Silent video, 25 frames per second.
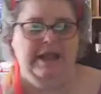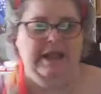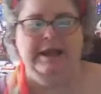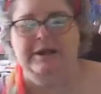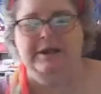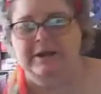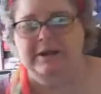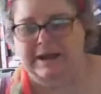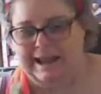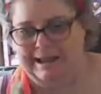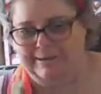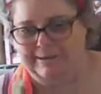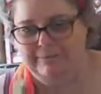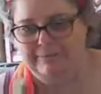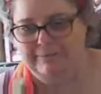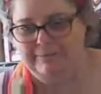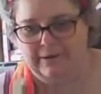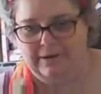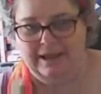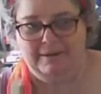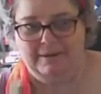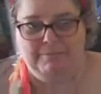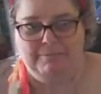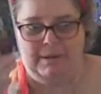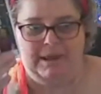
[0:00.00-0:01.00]
an empire
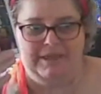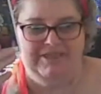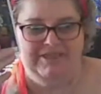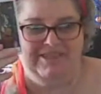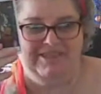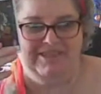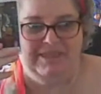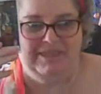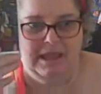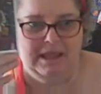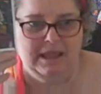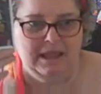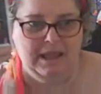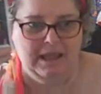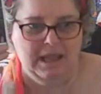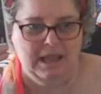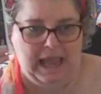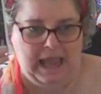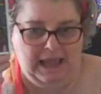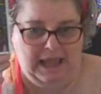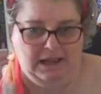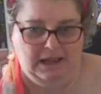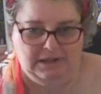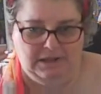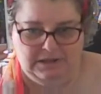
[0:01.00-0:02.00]
by thinking
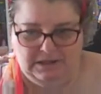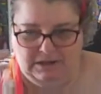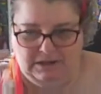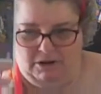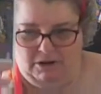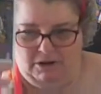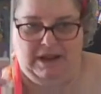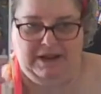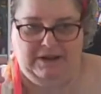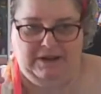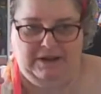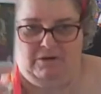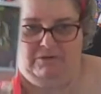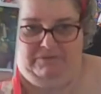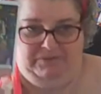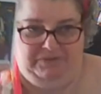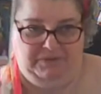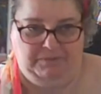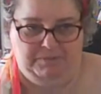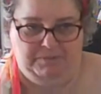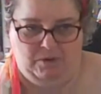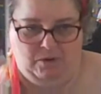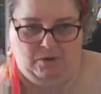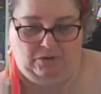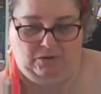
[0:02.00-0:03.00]
outside of the
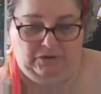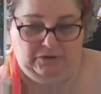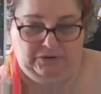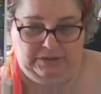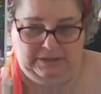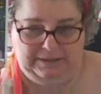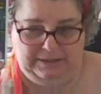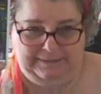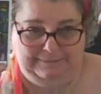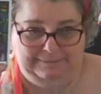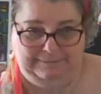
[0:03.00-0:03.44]
box.